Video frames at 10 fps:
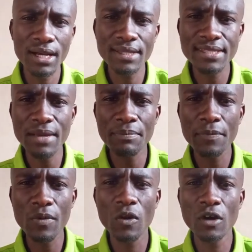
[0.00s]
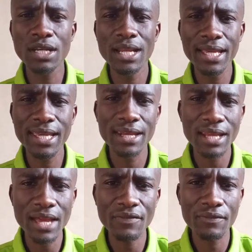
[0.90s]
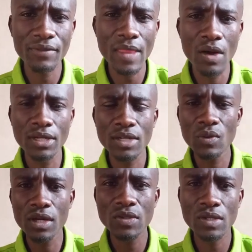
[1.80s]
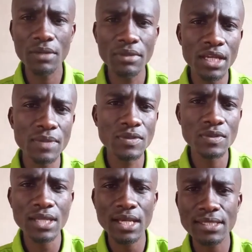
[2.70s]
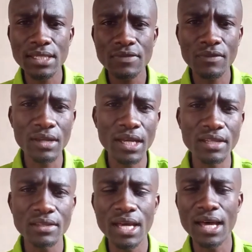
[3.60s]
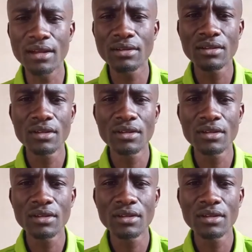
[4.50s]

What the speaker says: some people who got lucky in life without education and became so successful, and they are,